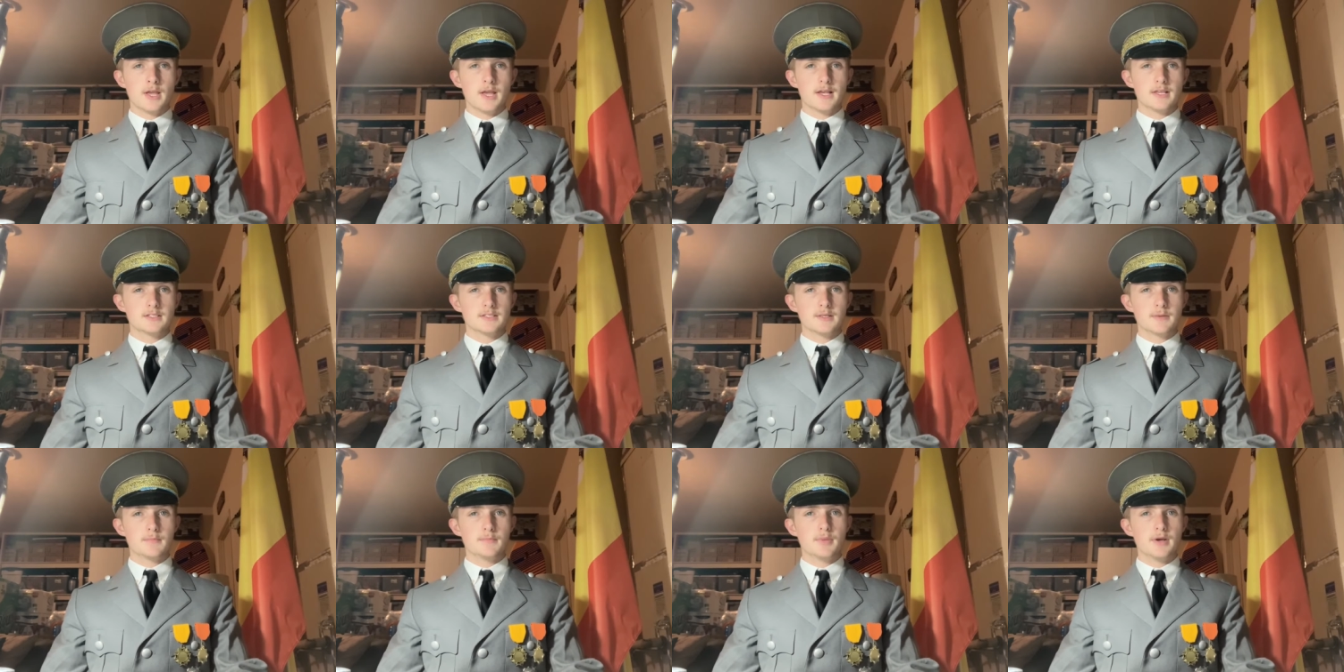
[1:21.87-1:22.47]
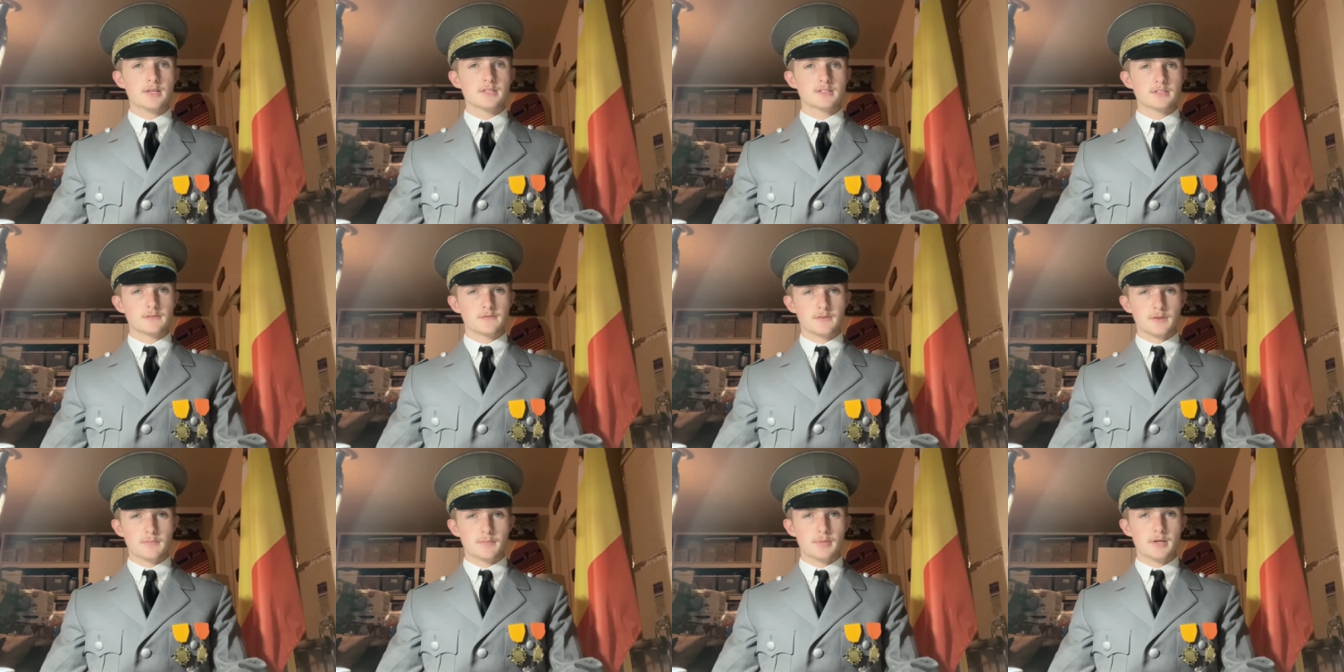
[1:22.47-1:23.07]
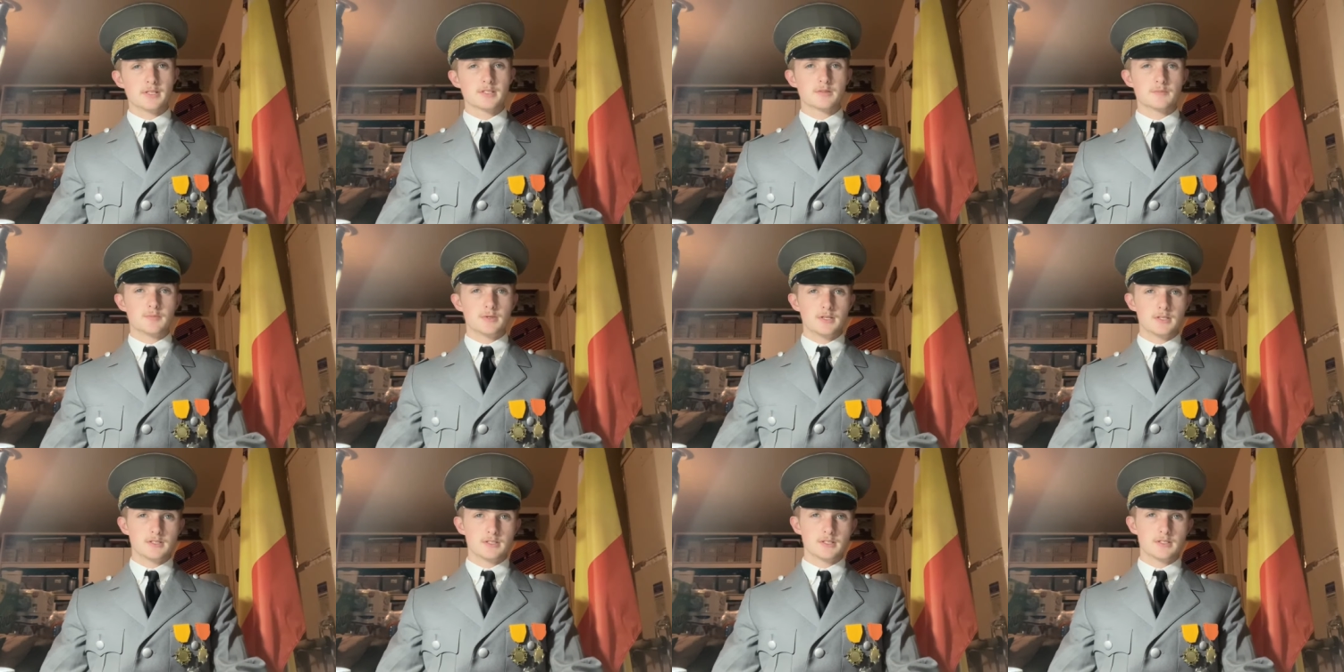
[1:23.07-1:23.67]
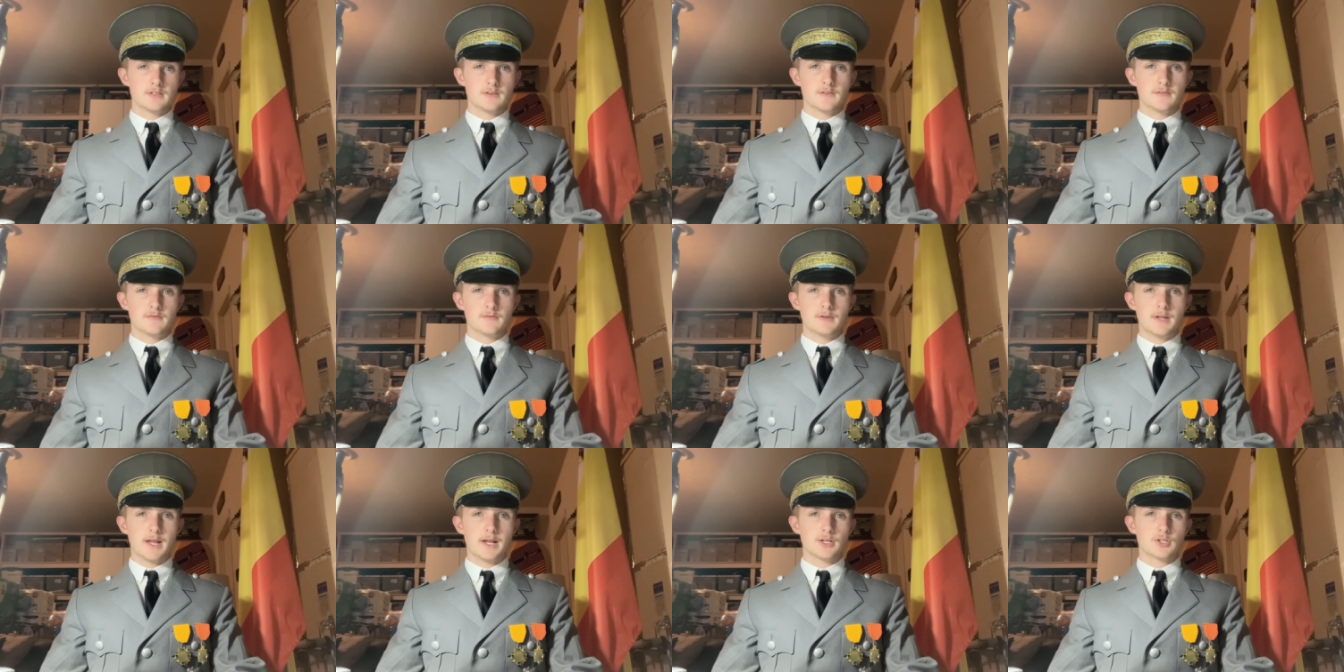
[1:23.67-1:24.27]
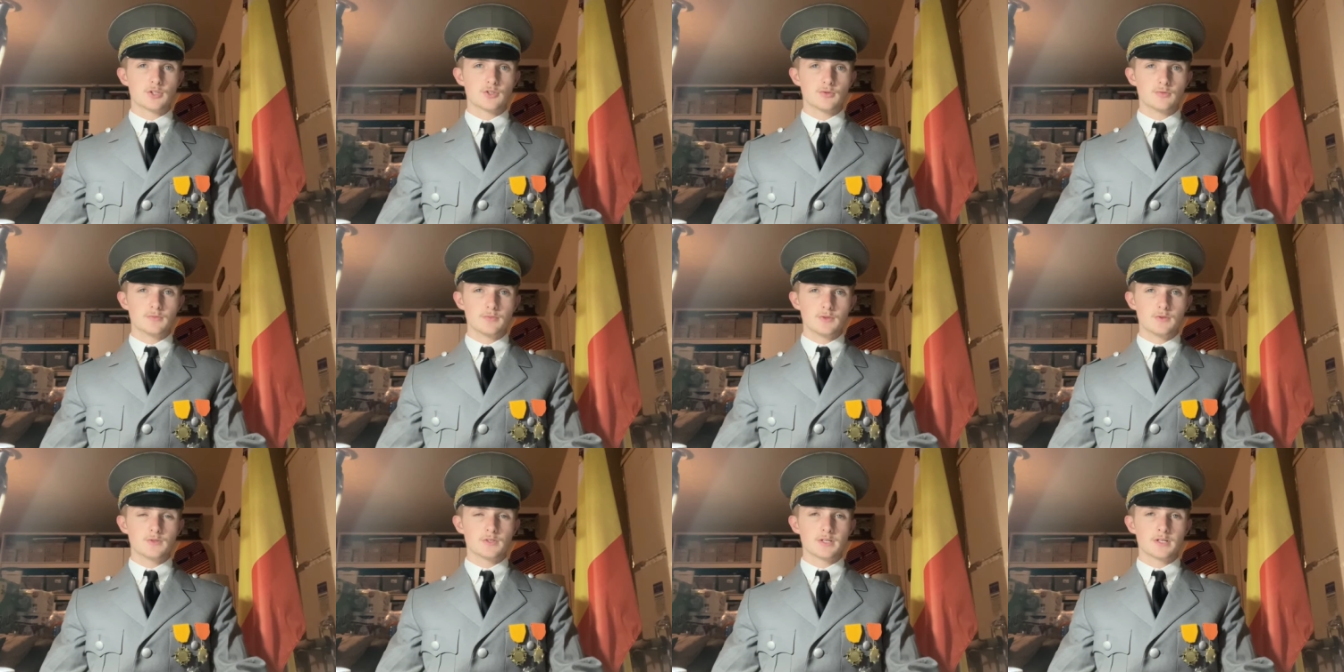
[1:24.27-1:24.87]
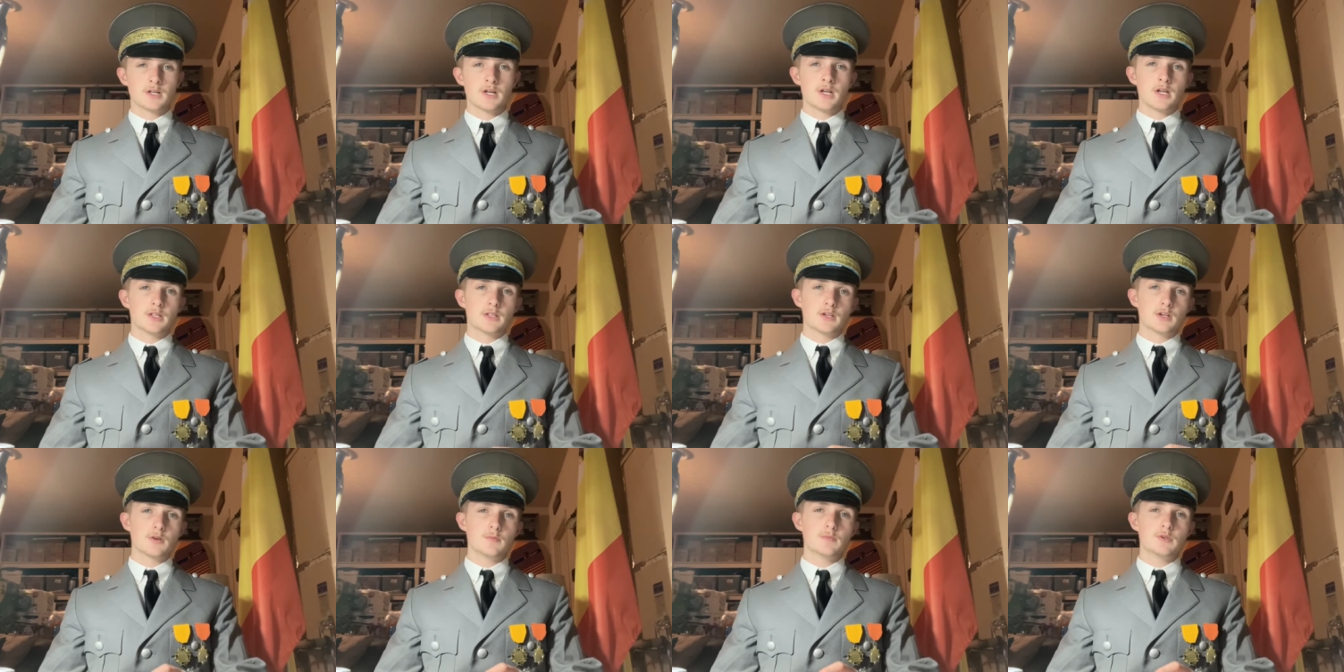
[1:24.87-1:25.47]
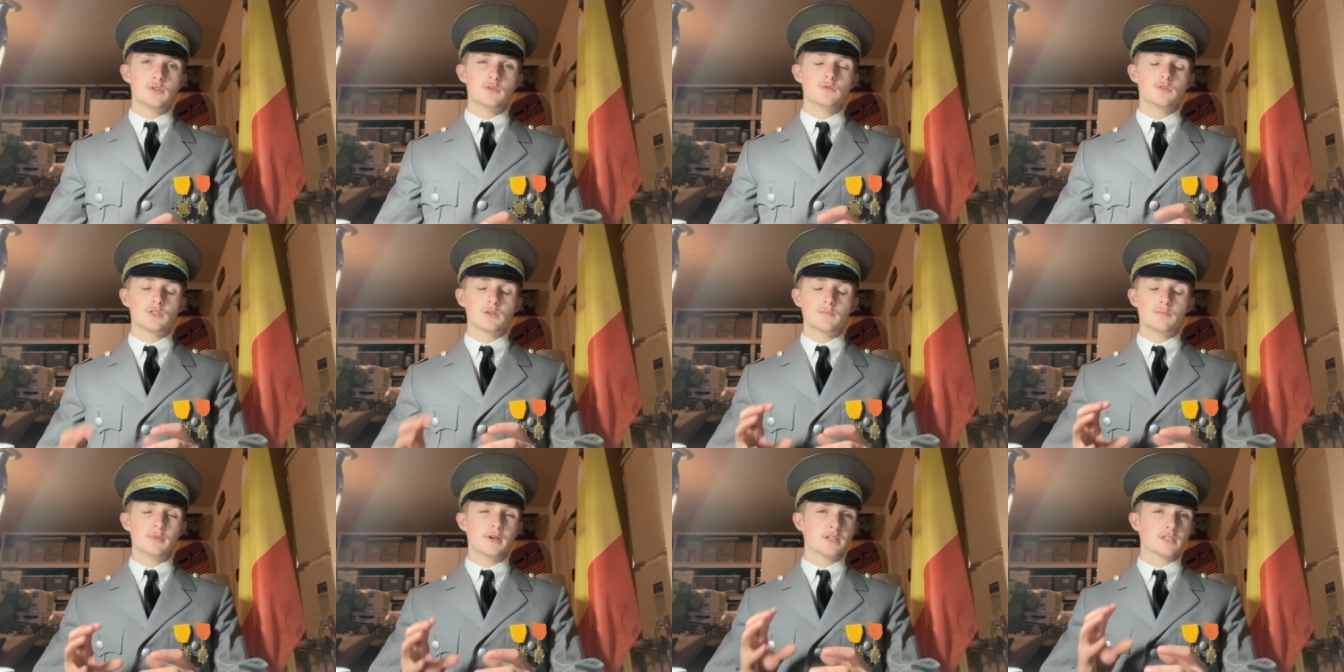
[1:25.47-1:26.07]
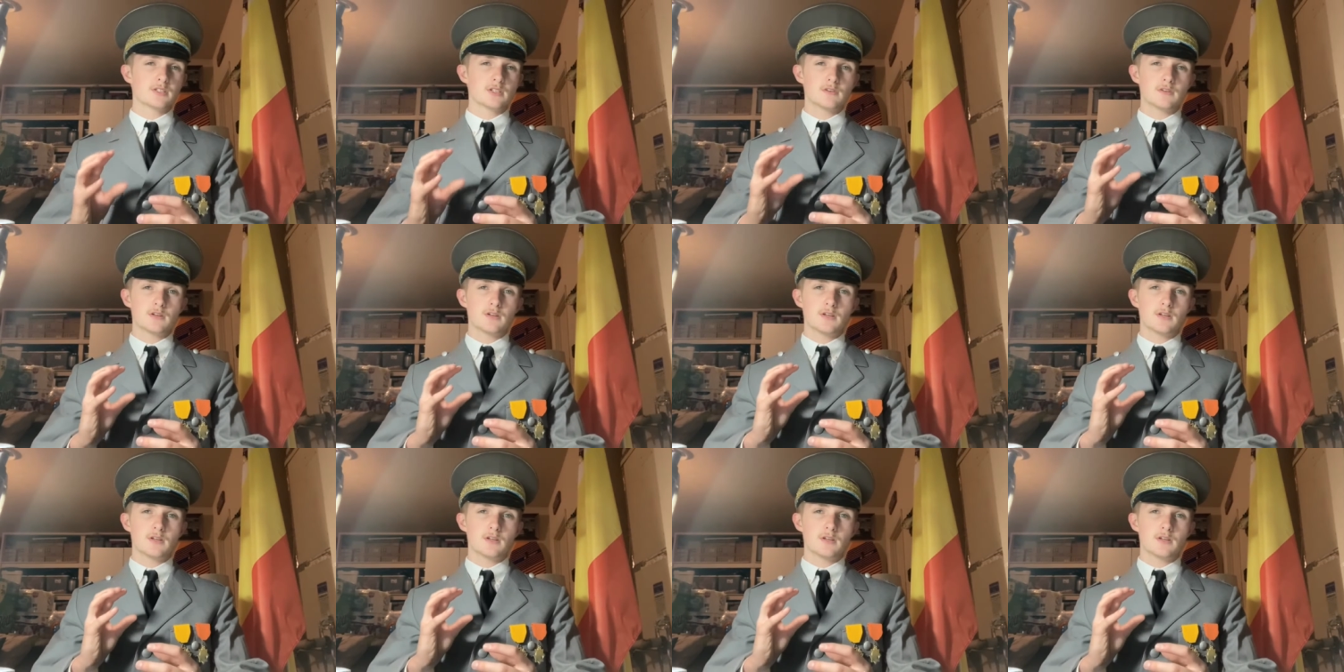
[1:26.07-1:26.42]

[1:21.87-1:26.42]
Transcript: as the best of the best pieces of national music that could be used to best